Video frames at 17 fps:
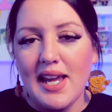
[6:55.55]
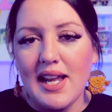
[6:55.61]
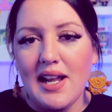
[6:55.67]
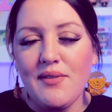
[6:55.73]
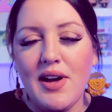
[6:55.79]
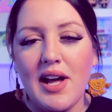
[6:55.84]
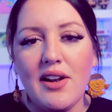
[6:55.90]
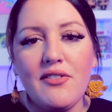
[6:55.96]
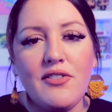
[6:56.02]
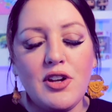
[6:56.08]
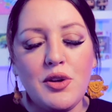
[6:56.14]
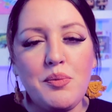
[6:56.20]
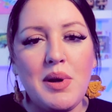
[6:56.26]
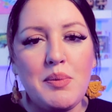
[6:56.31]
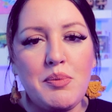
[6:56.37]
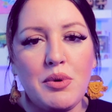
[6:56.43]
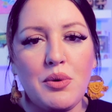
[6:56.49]
And I've had a few
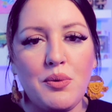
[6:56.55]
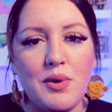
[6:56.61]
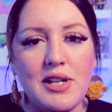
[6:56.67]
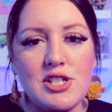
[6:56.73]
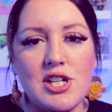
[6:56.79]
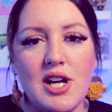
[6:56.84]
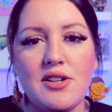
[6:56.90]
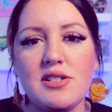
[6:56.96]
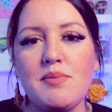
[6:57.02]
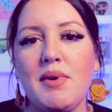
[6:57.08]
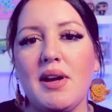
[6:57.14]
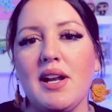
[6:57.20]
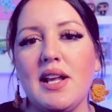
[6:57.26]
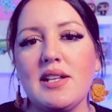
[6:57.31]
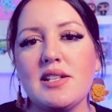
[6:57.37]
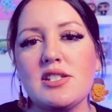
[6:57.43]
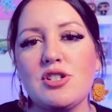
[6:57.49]
people reach out to me
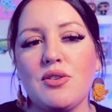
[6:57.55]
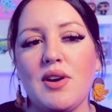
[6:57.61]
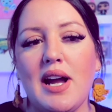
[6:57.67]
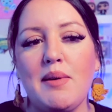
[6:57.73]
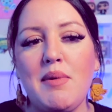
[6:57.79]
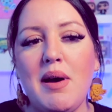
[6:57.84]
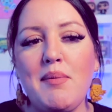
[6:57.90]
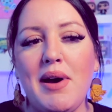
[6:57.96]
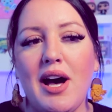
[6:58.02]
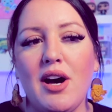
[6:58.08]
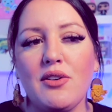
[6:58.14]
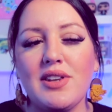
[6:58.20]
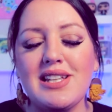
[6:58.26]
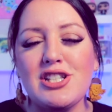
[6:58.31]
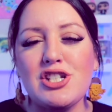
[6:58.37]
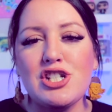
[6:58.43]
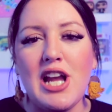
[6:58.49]
on Instagram
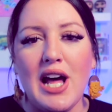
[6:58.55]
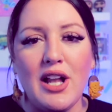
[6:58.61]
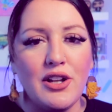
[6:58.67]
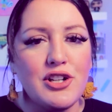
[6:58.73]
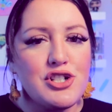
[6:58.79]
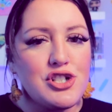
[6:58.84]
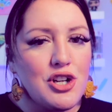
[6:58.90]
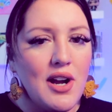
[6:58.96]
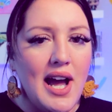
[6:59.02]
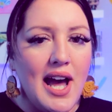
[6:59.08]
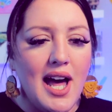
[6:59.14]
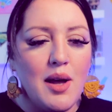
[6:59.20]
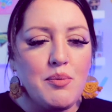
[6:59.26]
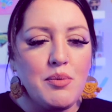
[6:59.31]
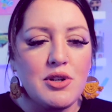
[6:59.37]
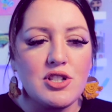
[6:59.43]
about the Challenger app,